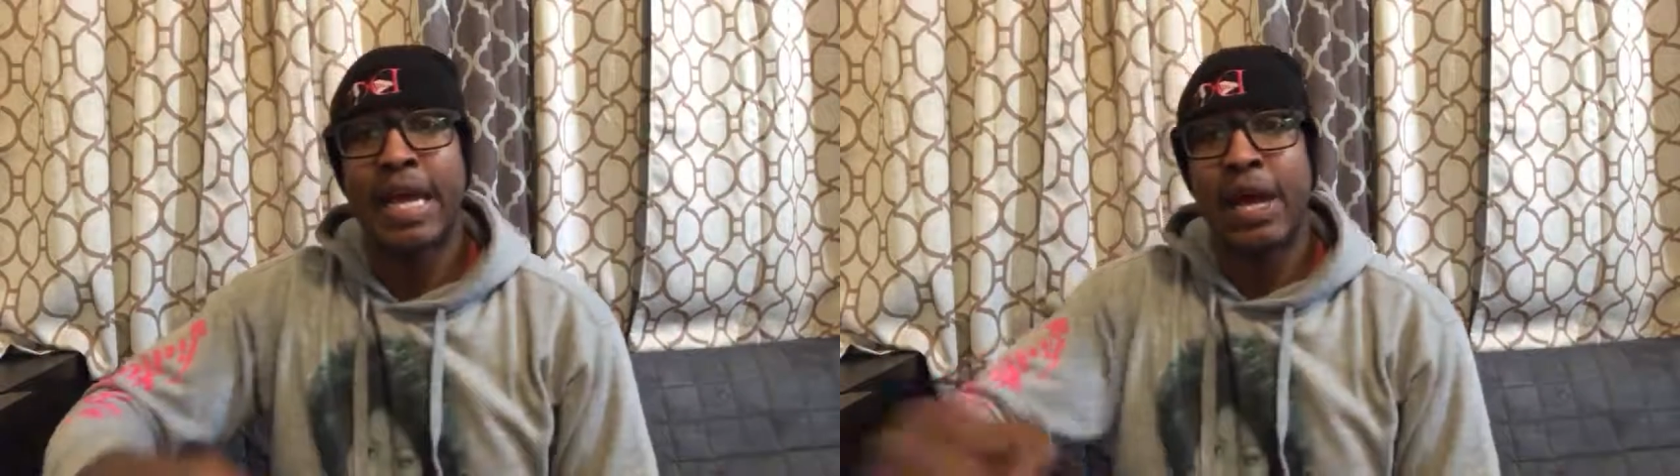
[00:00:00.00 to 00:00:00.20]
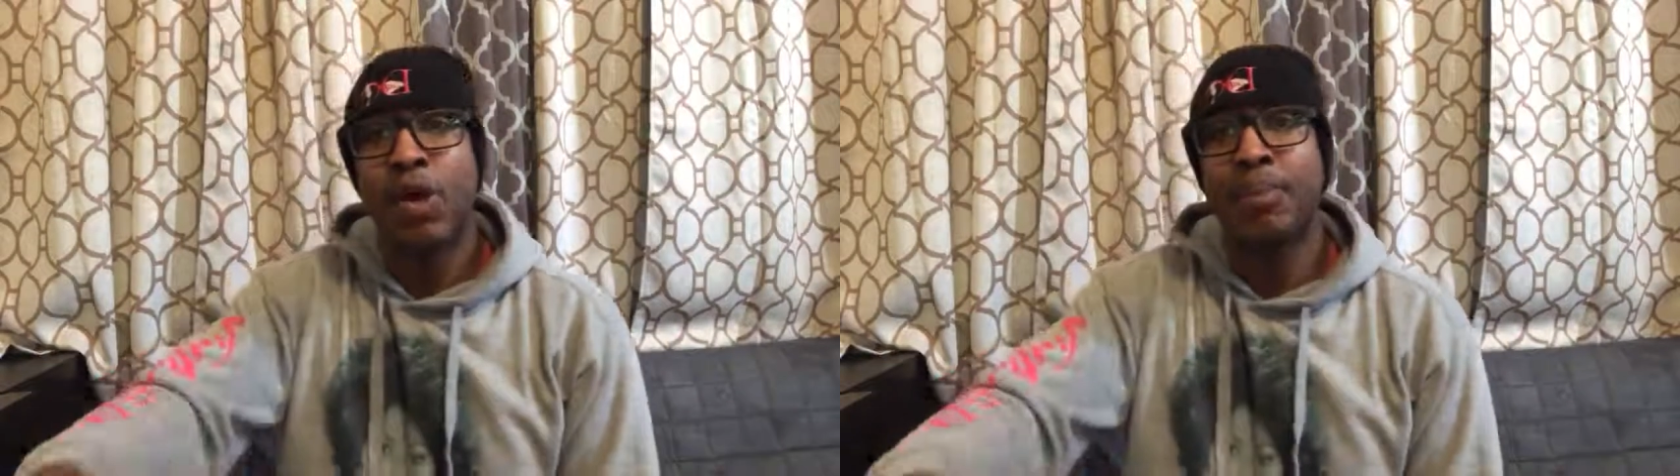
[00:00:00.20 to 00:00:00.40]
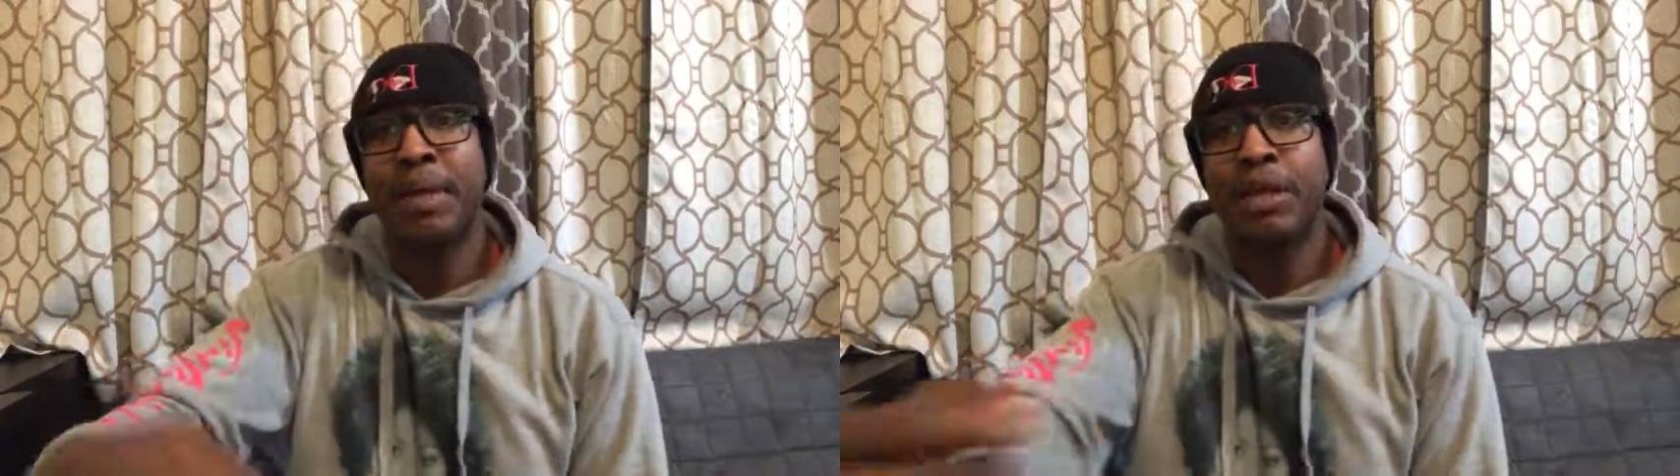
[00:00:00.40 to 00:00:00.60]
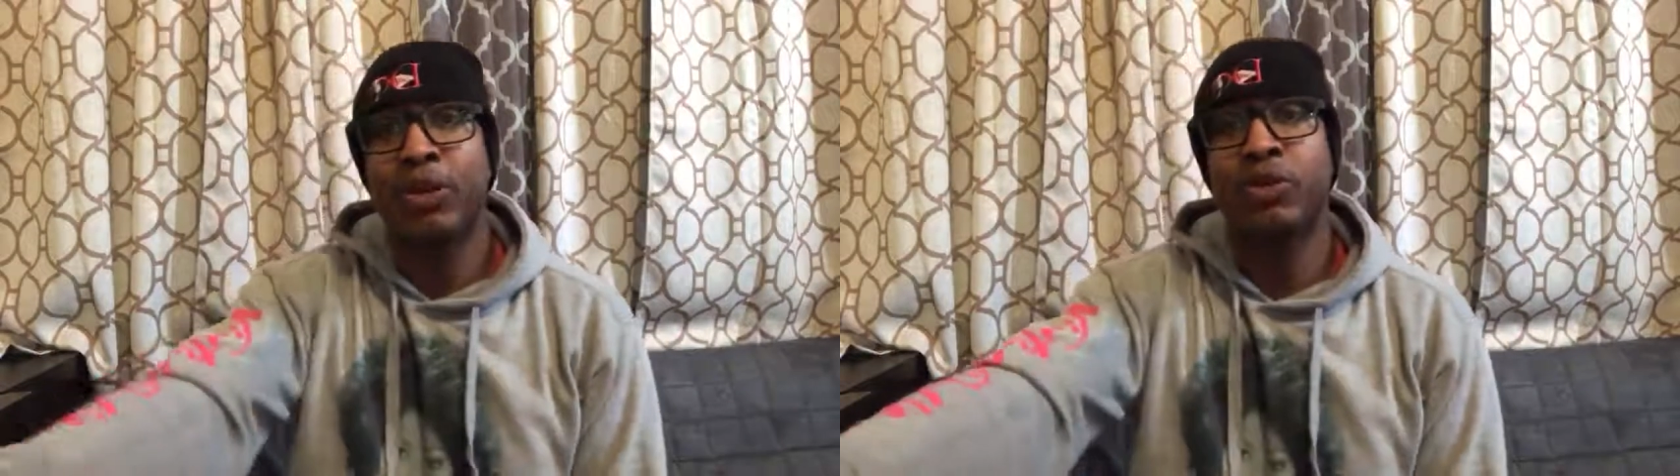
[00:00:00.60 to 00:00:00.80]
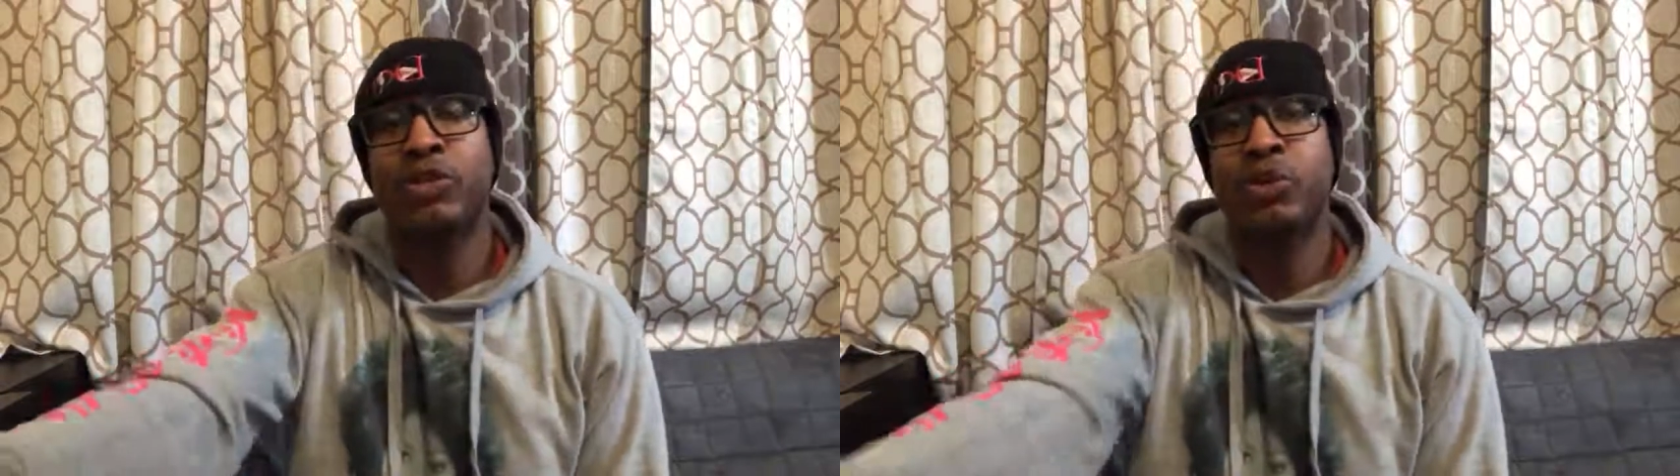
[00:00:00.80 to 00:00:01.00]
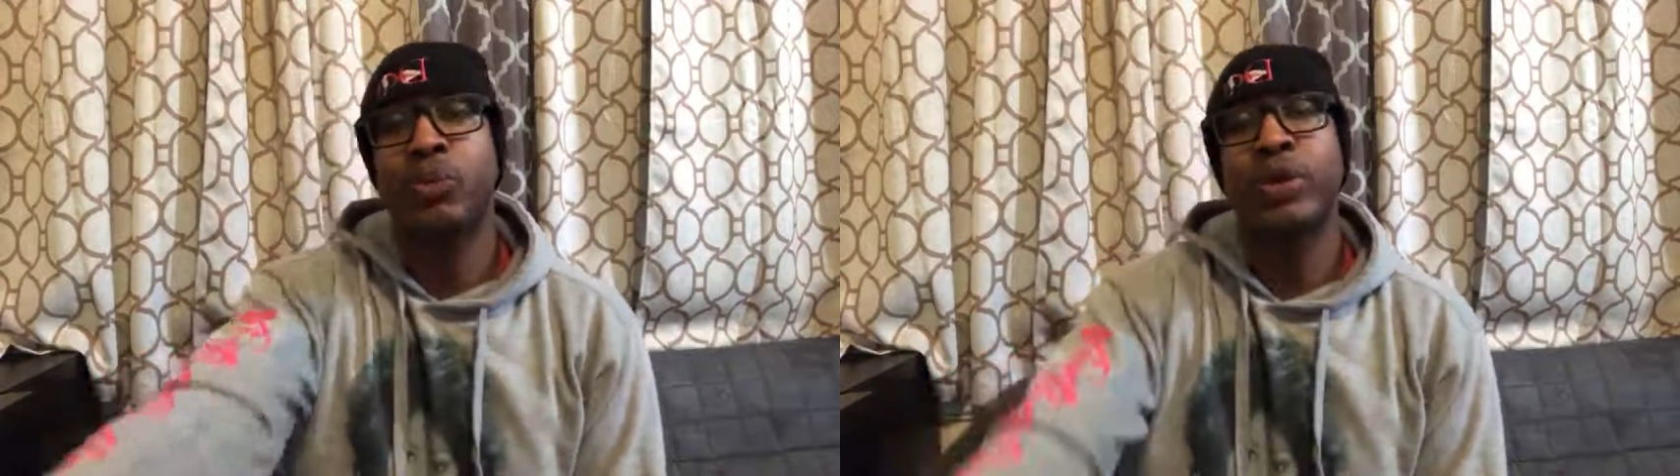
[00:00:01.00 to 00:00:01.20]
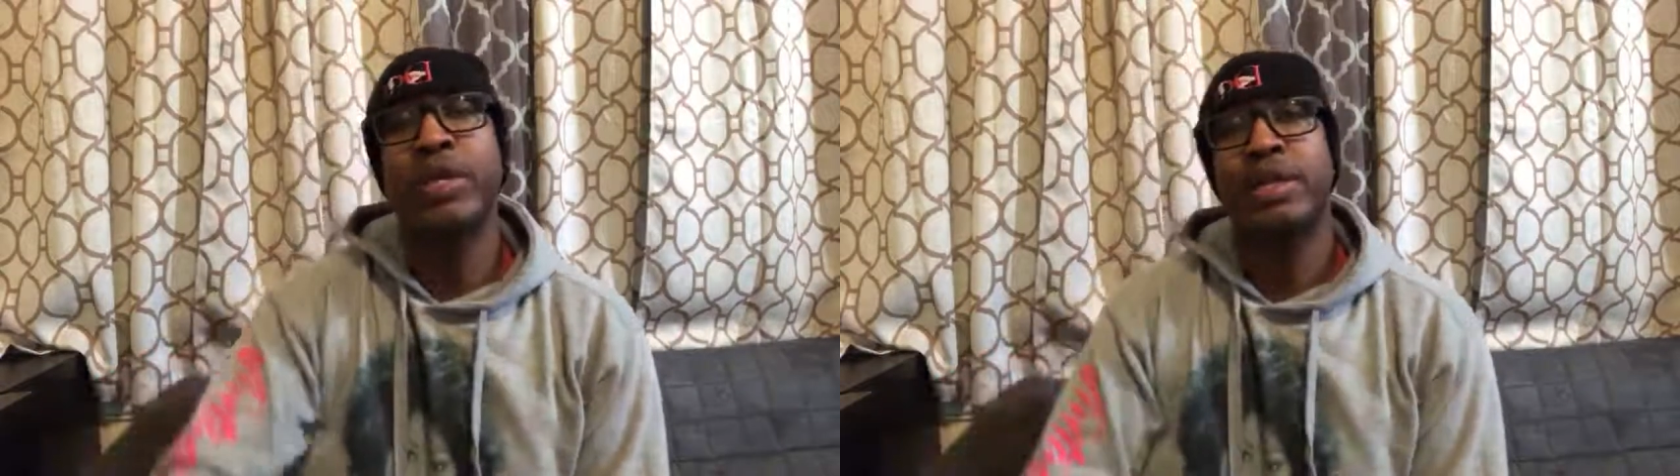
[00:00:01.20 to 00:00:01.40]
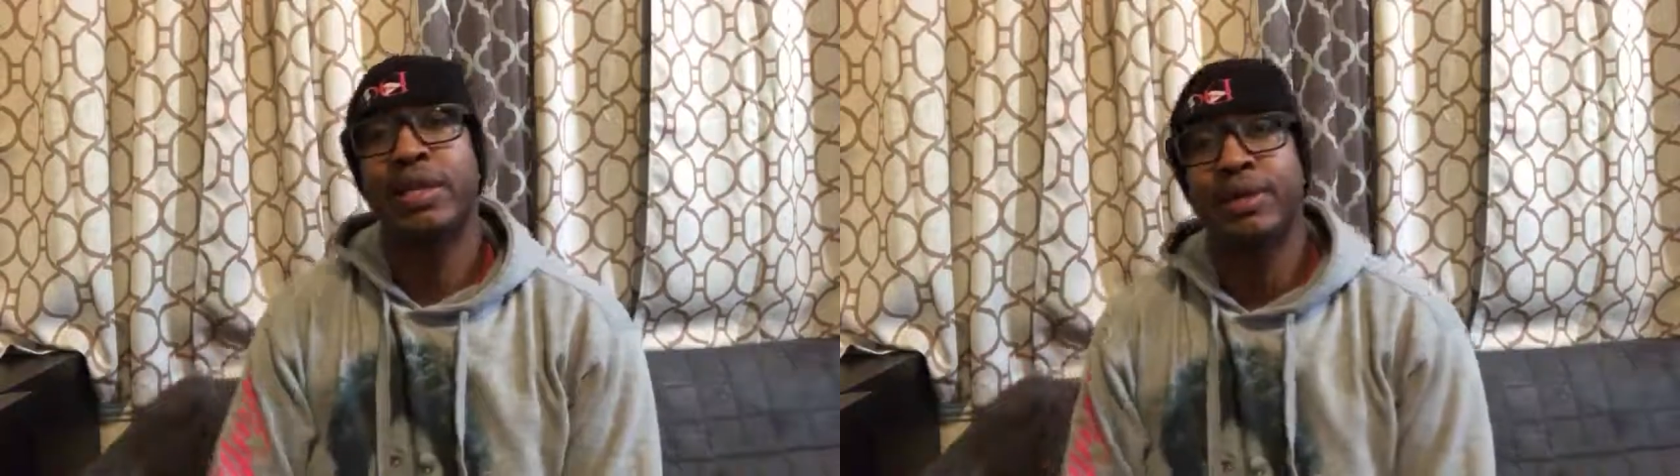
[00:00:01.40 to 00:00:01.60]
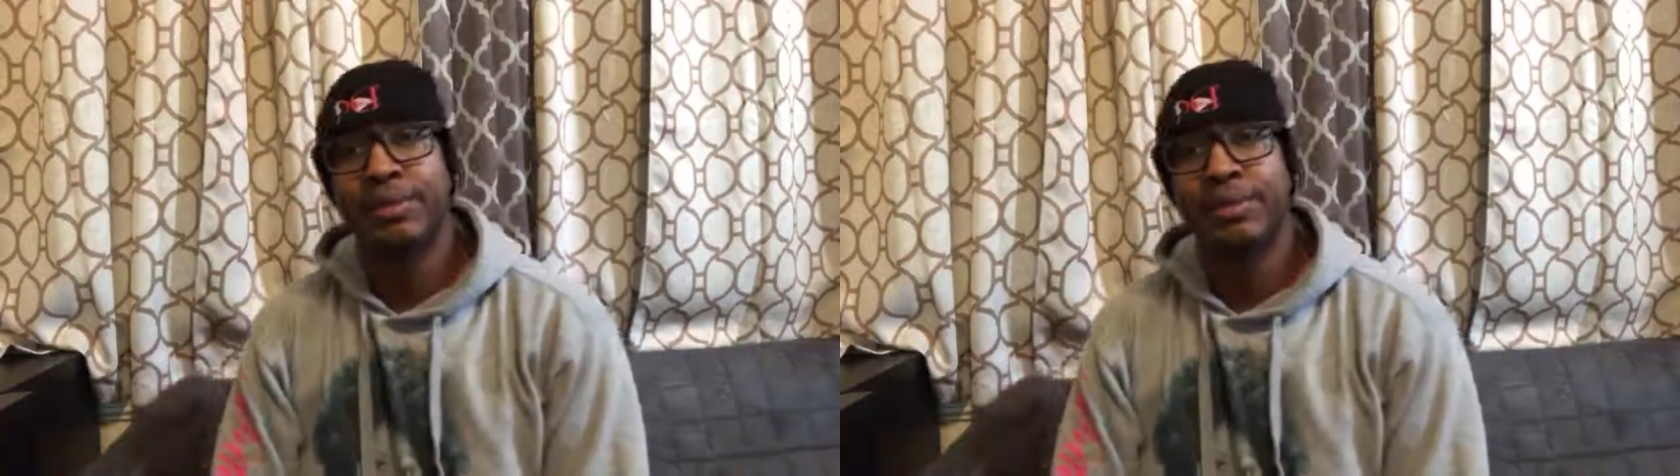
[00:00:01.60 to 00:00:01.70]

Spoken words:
helped me learn to read them.